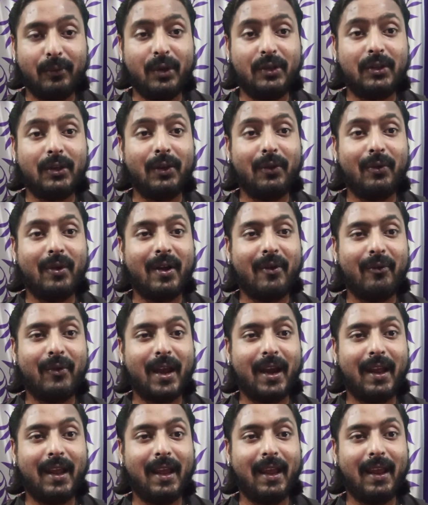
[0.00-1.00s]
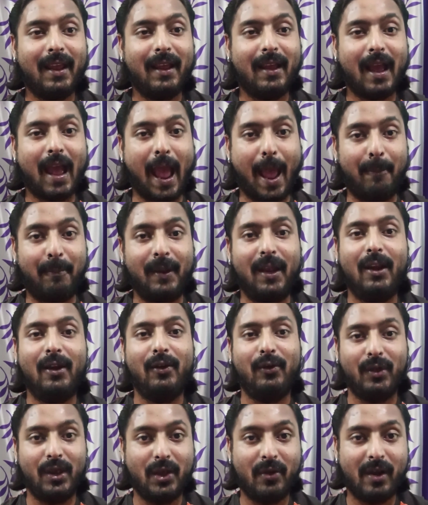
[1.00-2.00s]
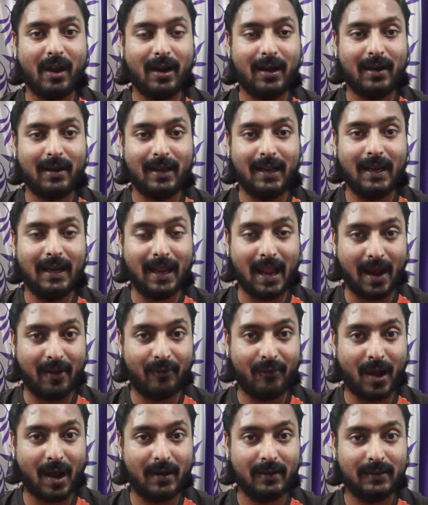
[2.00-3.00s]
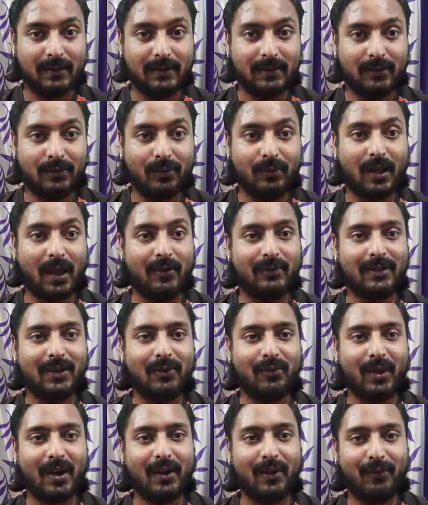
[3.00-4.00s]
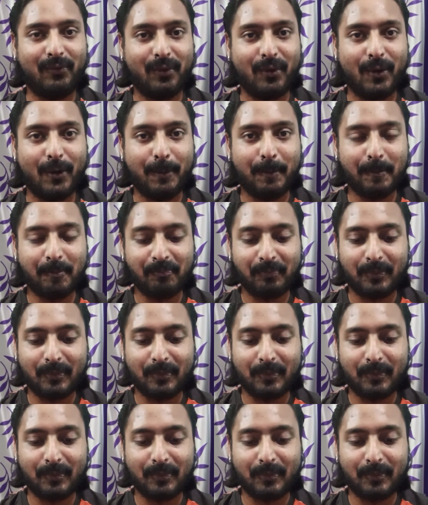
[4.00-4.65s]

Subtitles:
Wishing you a very happy new year in advance 2024.